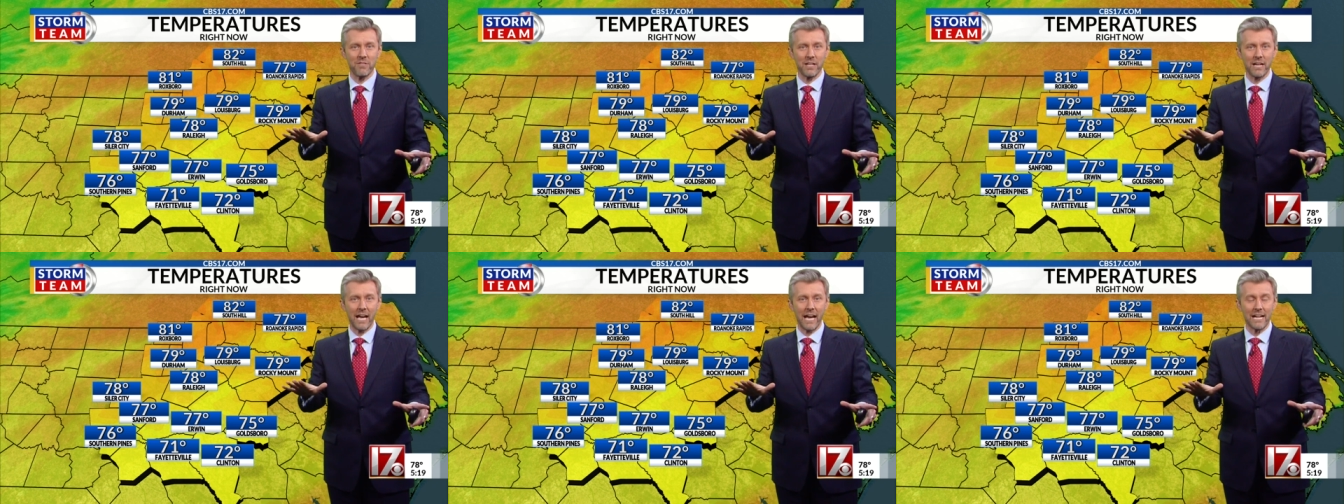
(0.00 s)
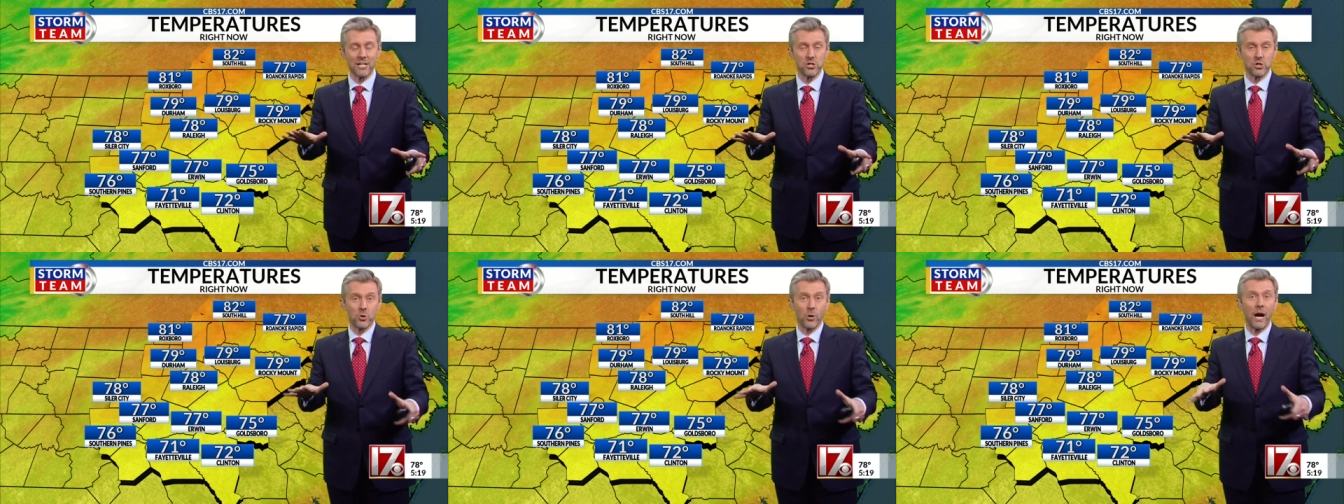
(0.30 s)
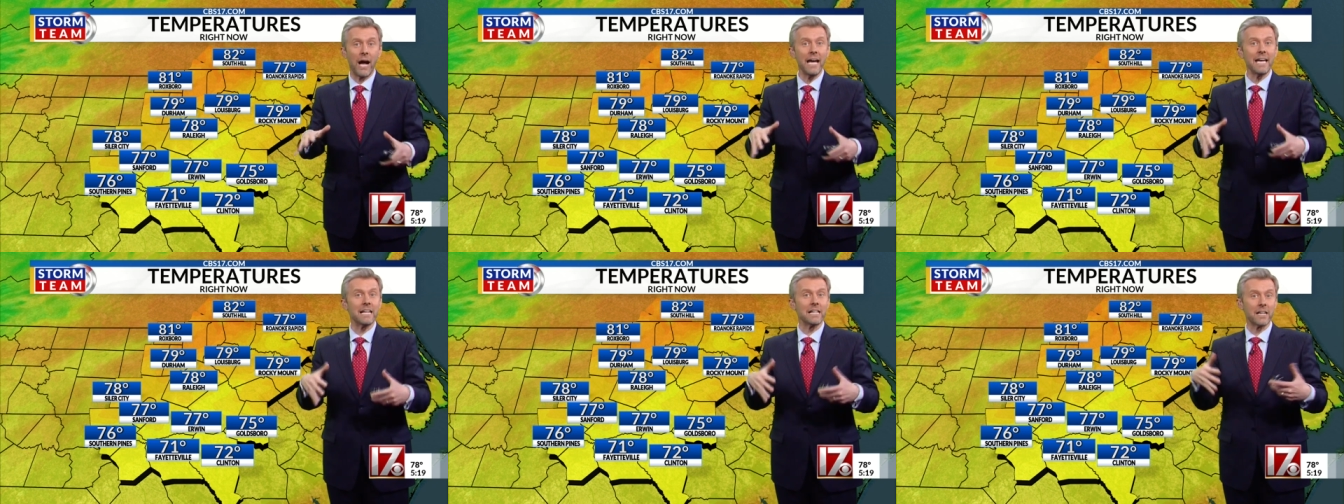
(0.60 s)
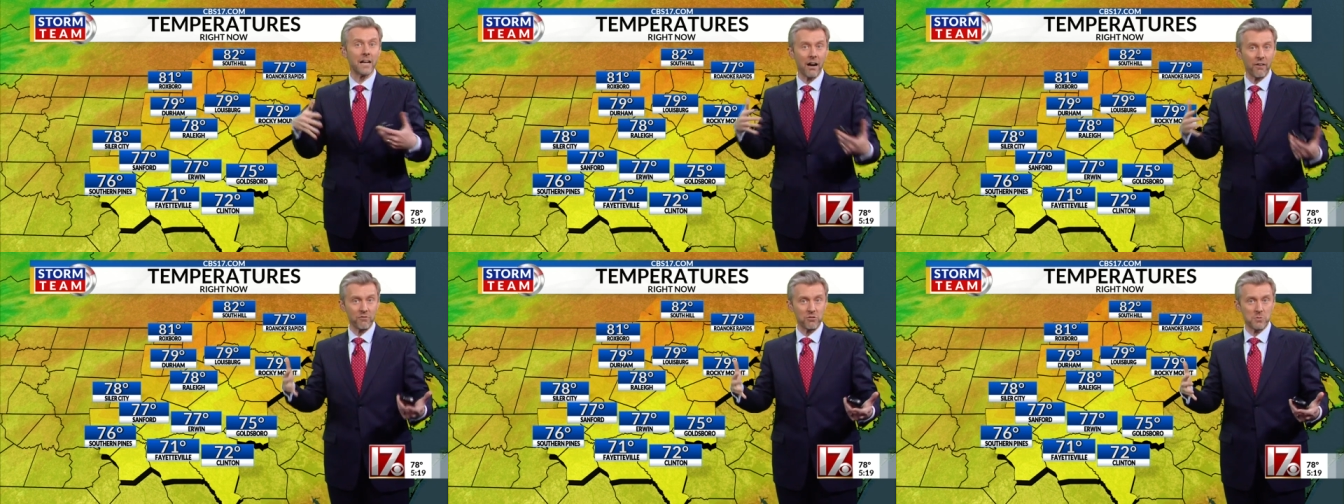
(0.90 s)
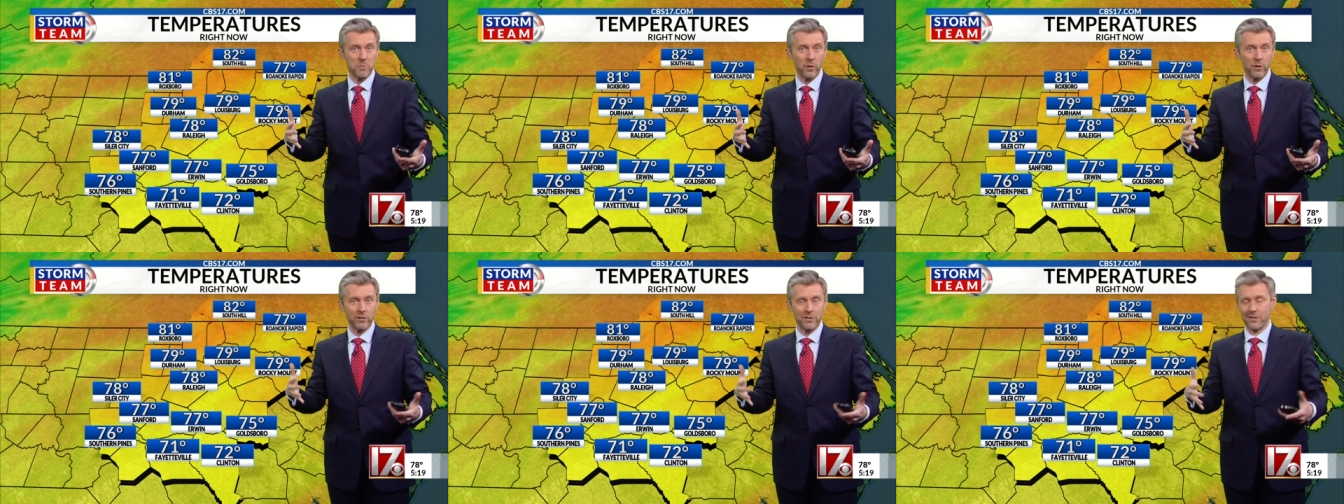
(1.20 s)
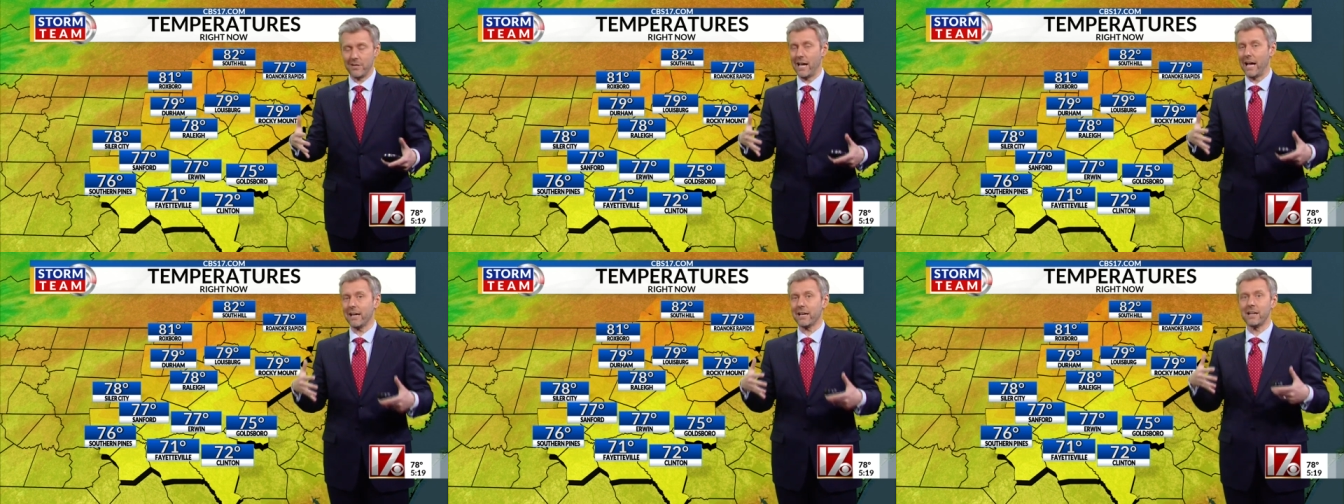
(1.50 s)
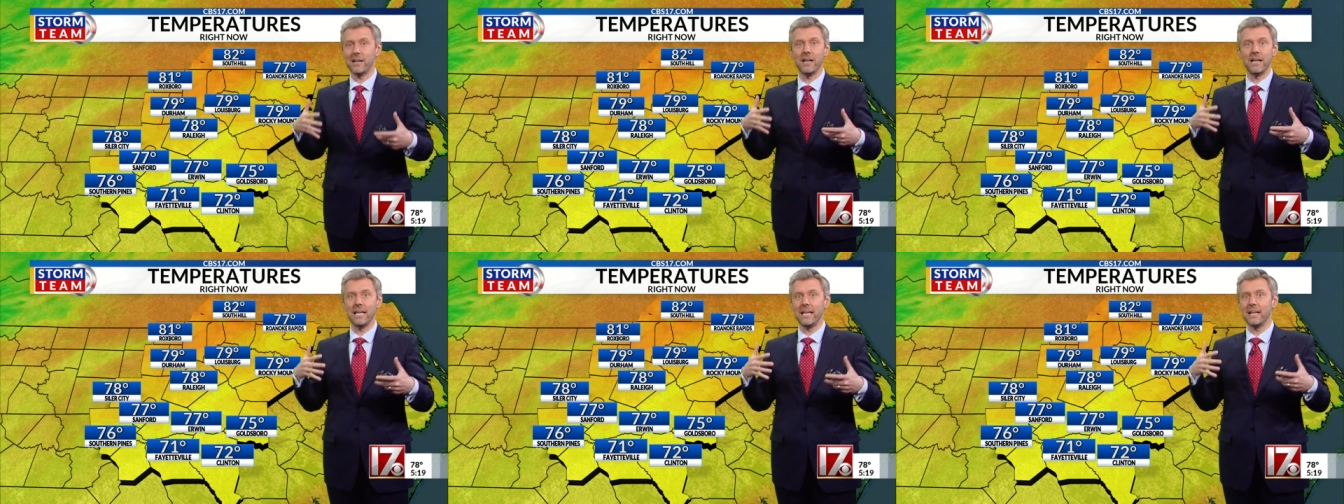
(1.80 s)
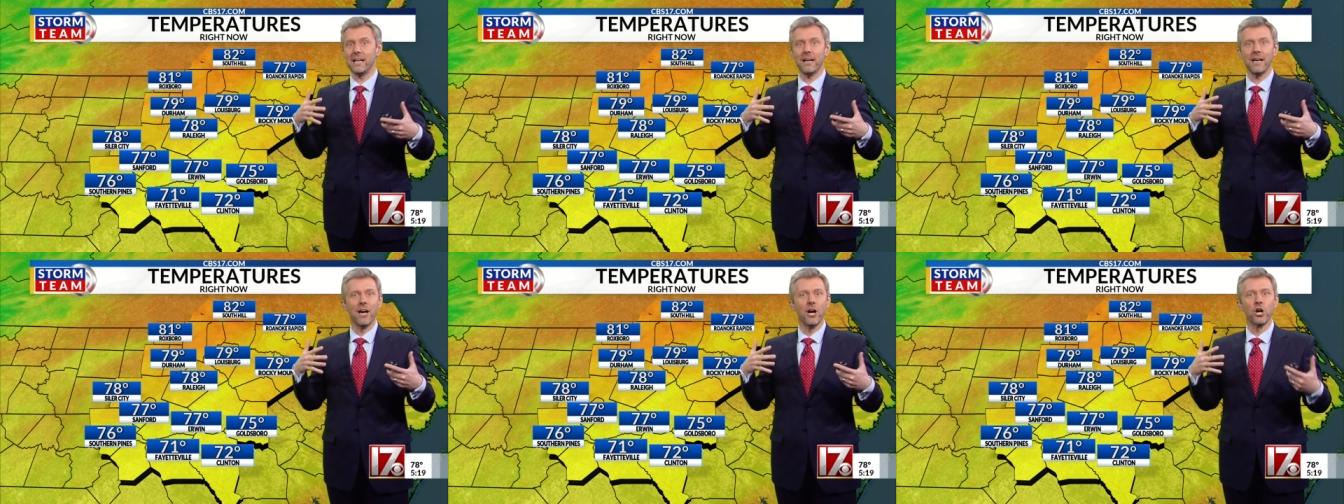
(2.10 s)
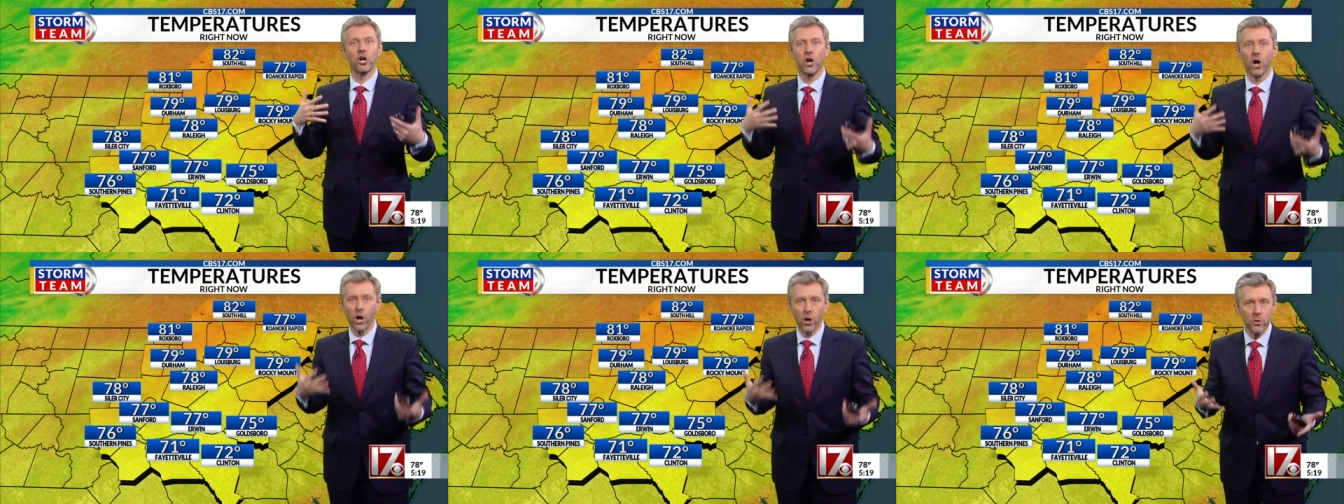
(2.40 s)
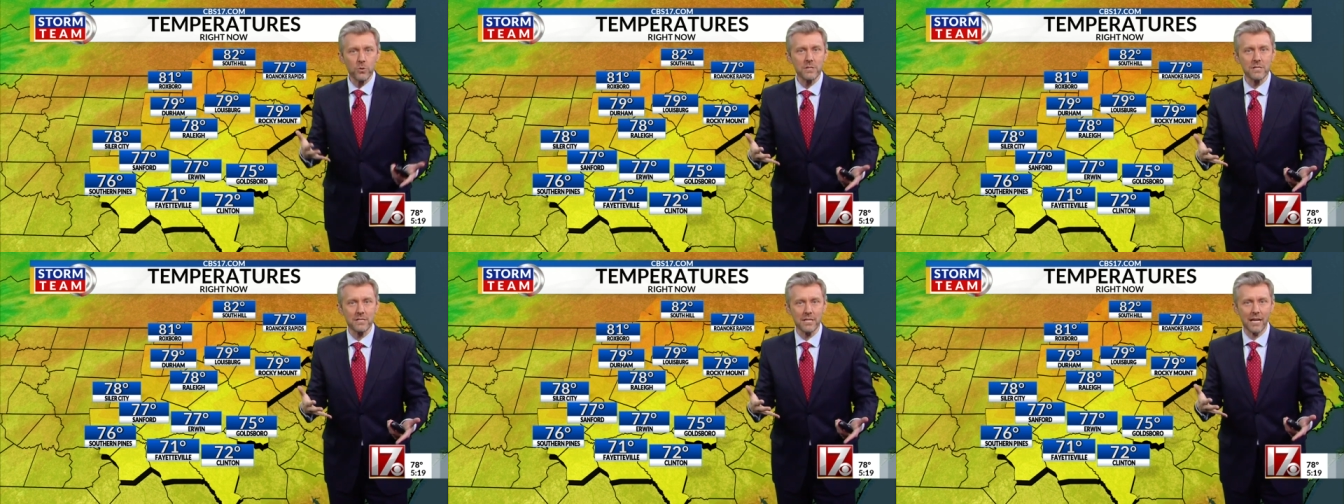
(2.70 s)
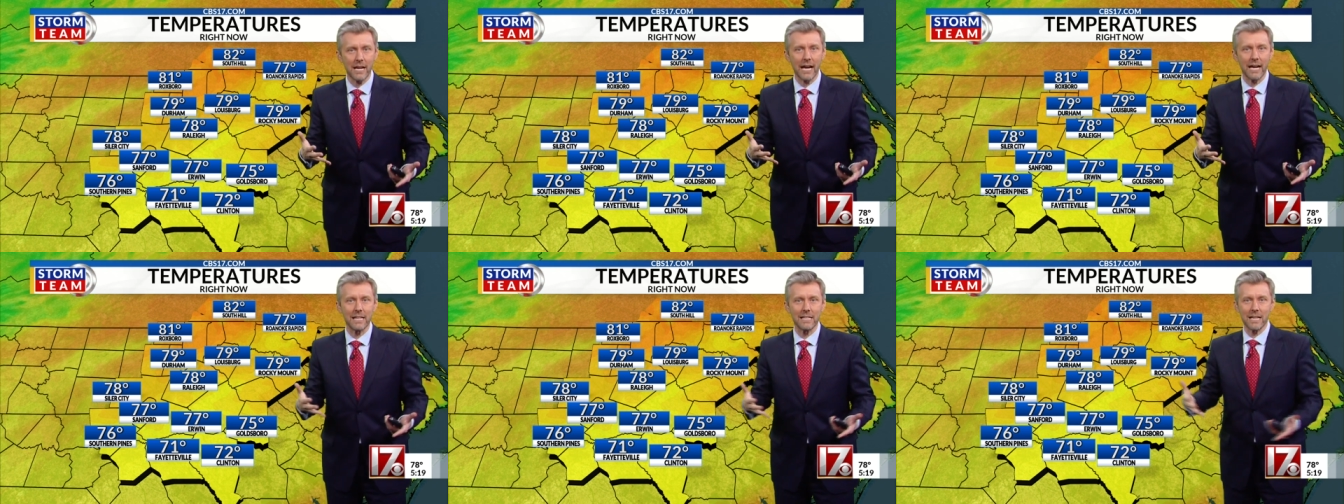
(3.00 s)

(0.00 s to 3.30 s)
the night. Dry and comfortable. You're not going to need a coat tonight.